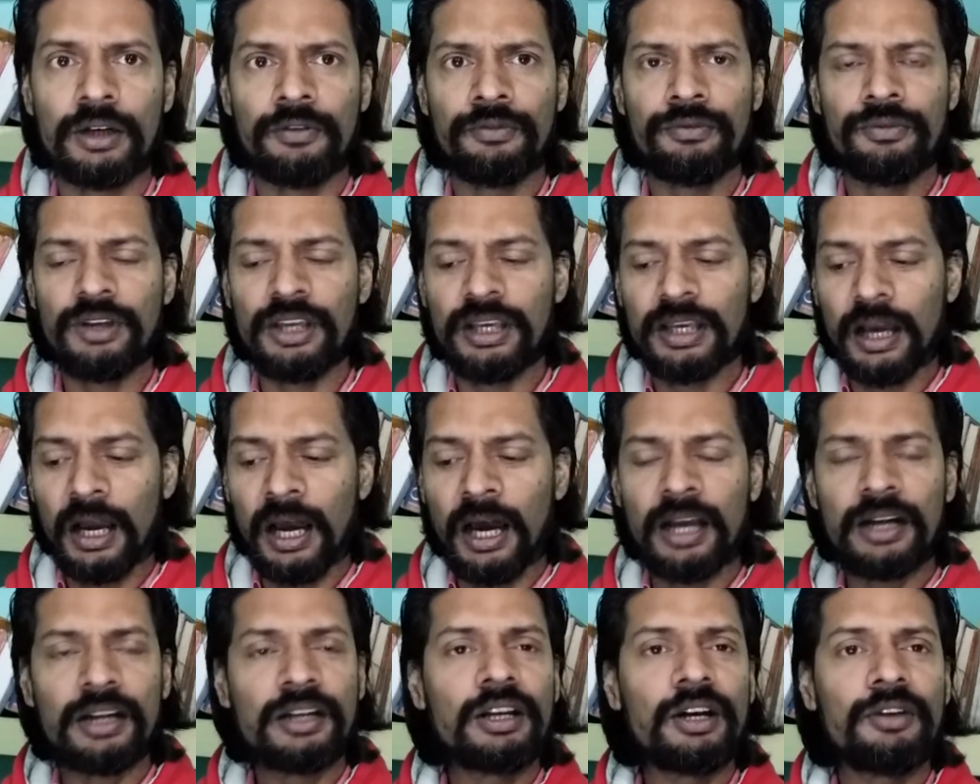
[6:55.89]
We
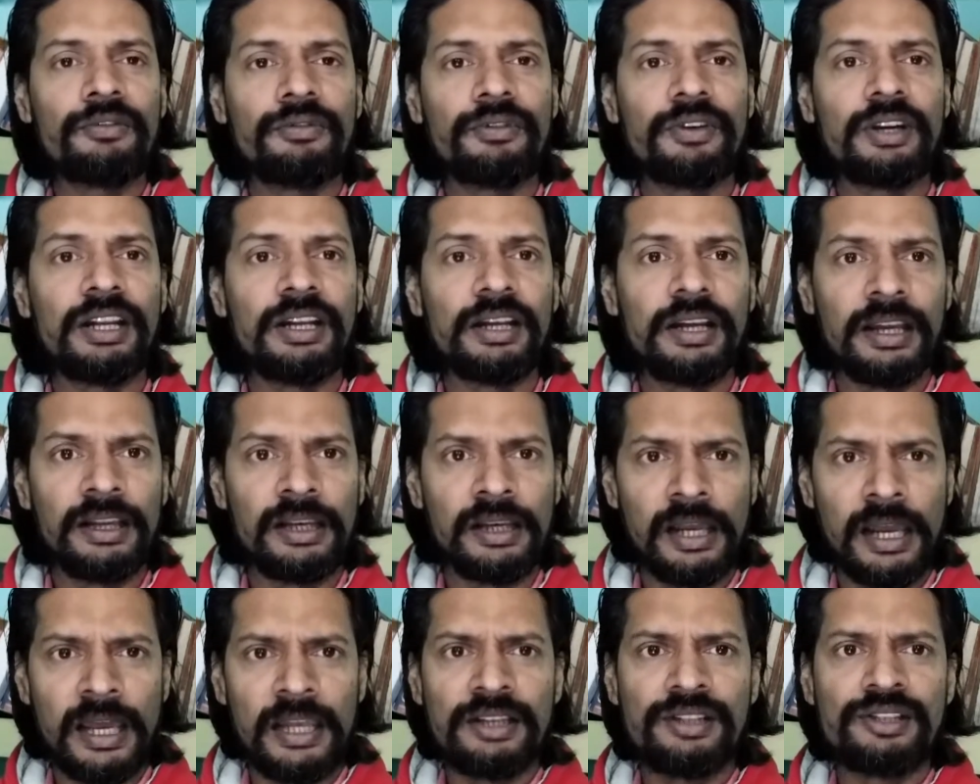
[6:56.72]
are covering
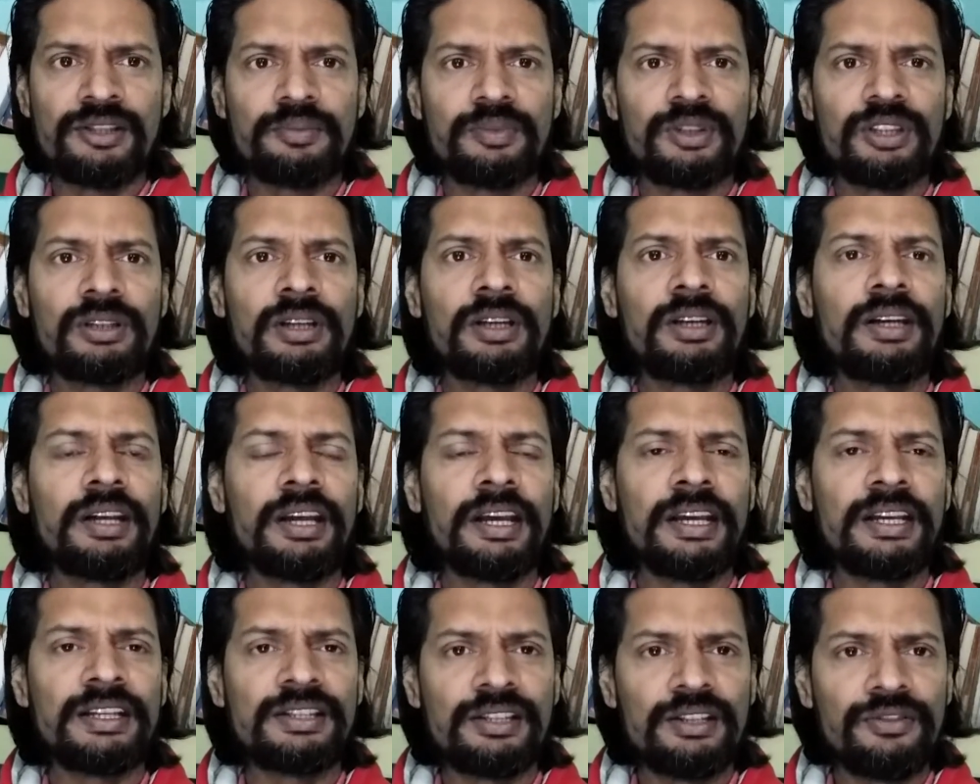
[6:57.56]
Elizabethan
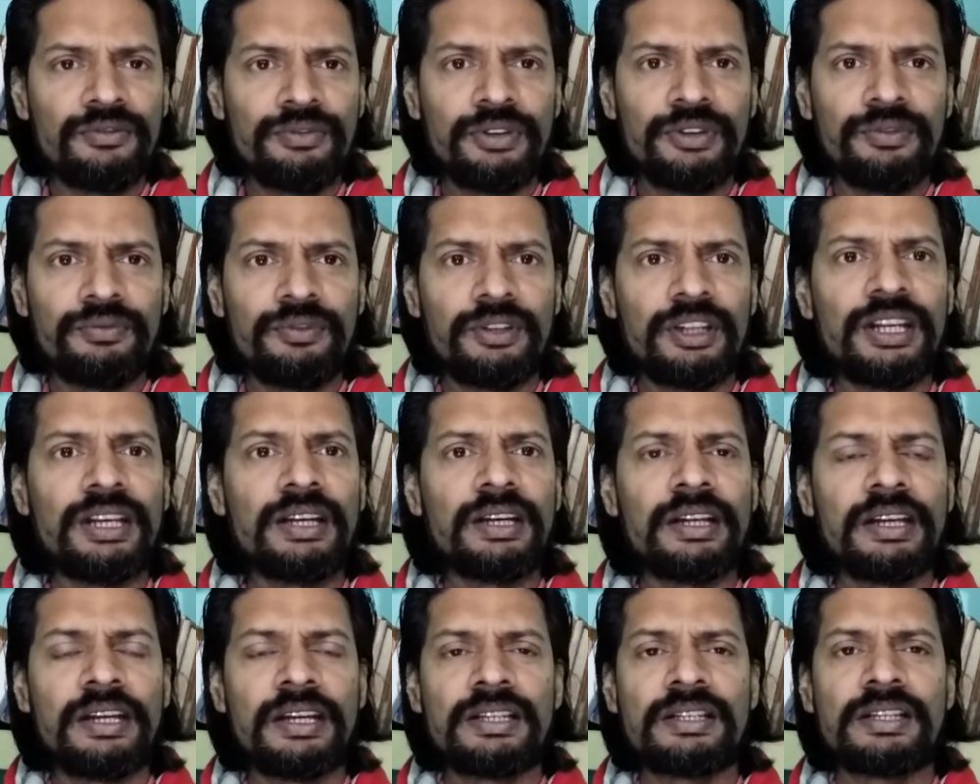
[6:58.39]
age in 15
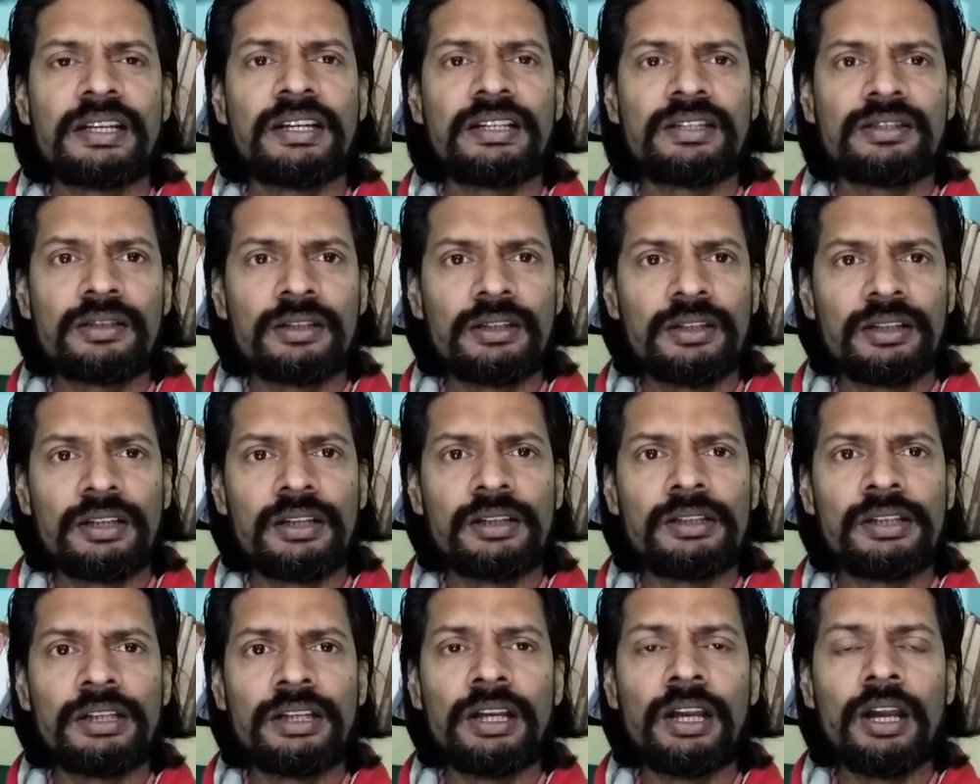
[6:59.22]
days, and
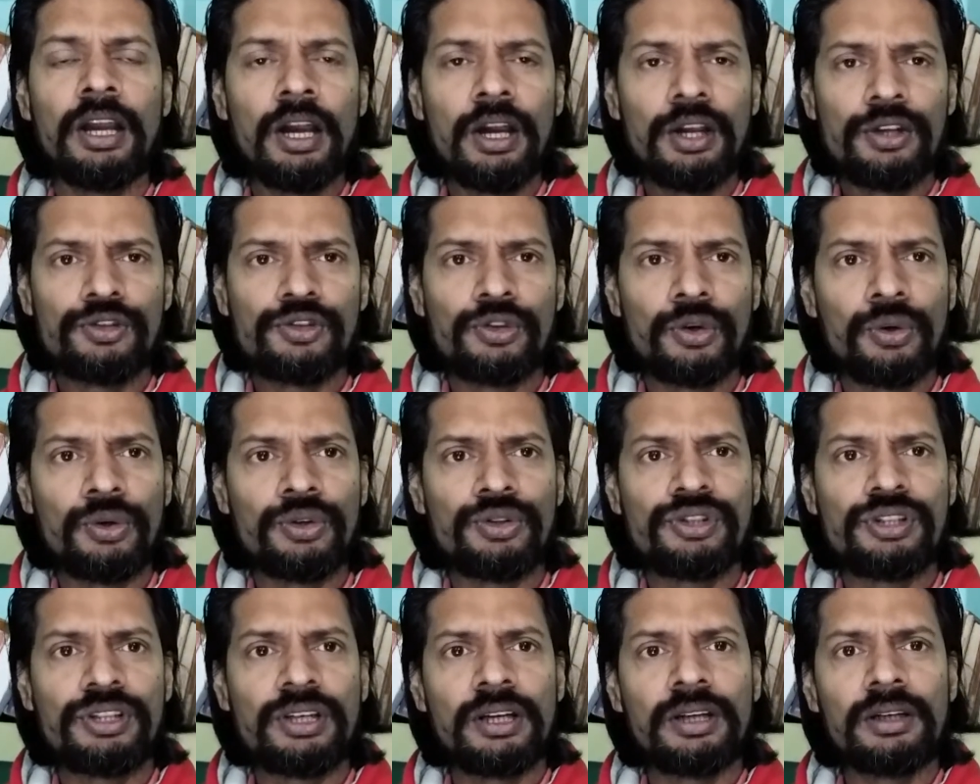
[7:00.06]
certainly
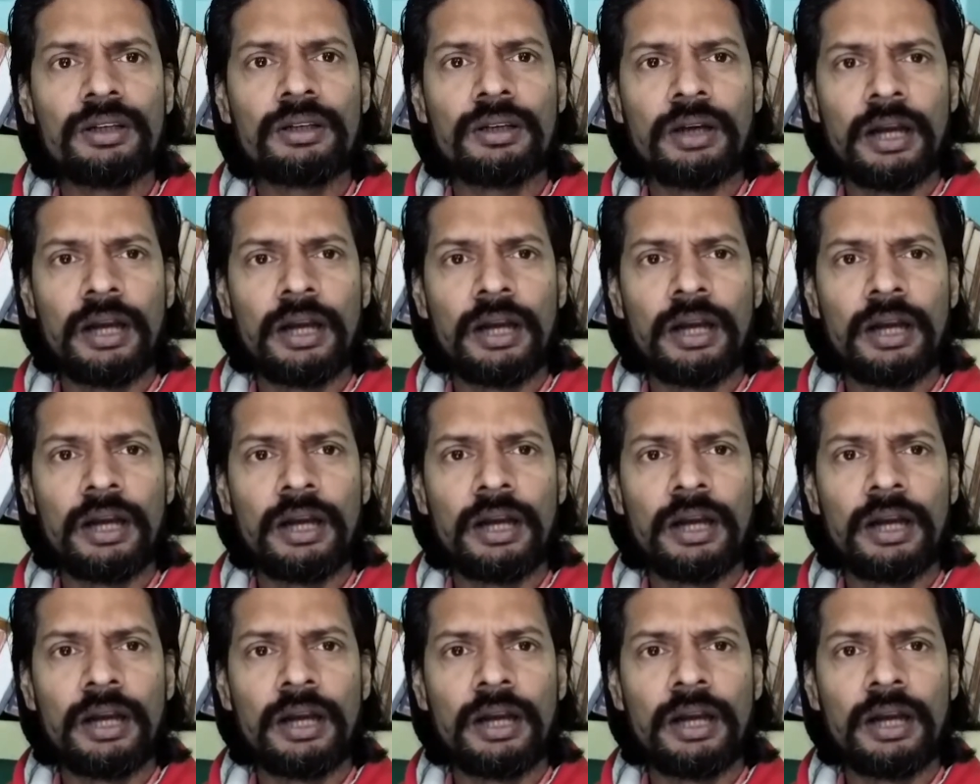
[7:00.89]
Georgian